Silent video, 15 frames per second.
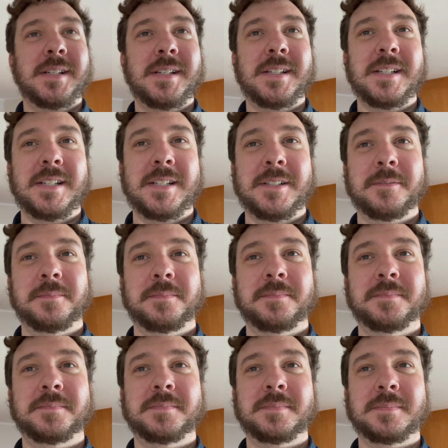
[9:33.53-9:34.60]

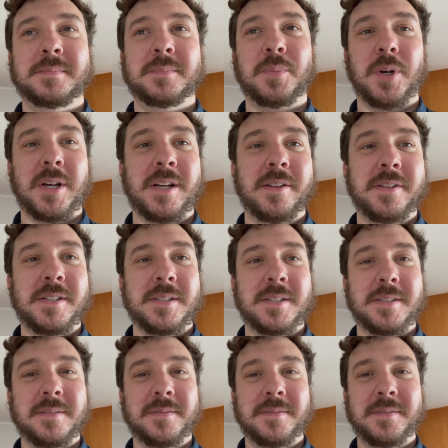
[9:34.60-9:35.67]
working on
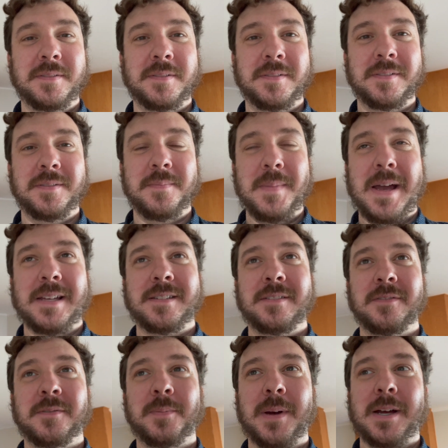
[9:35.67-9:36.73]
this
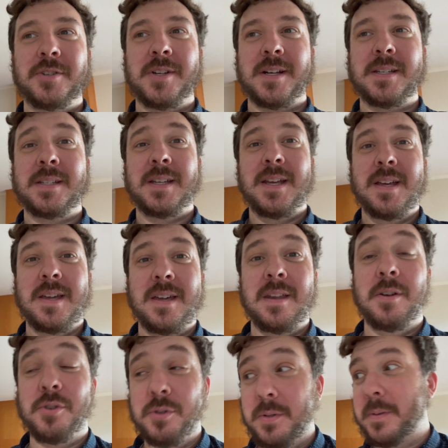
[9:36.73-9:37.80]
massive project. It
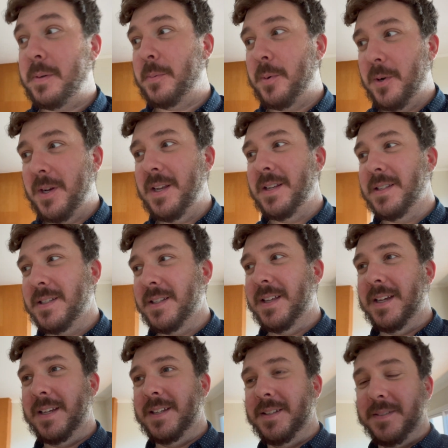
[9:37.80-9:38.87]
was really rewarding to
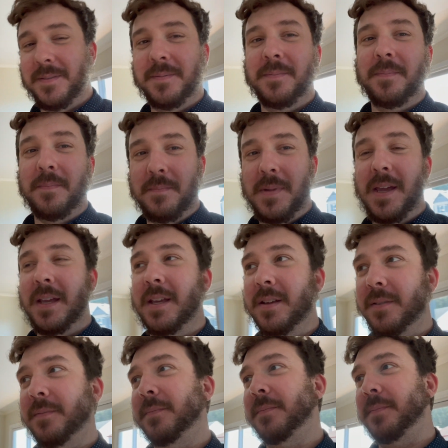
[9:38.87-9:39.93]
like make
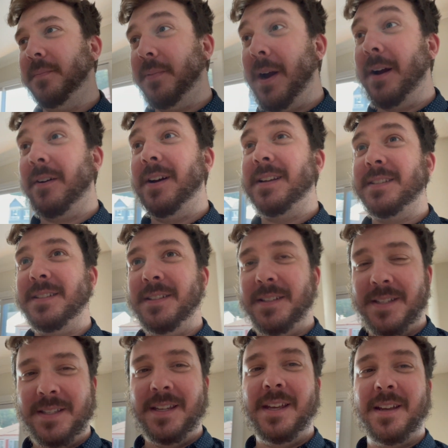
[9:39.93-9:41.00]
progress and
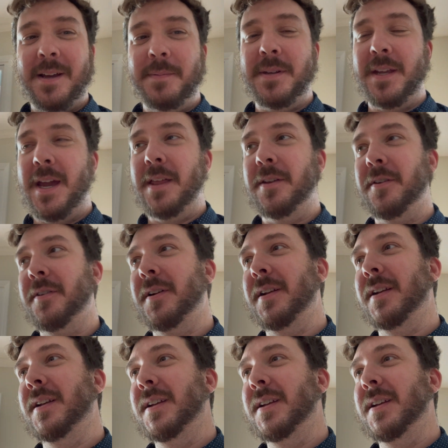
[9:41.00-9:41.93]
see it come together, and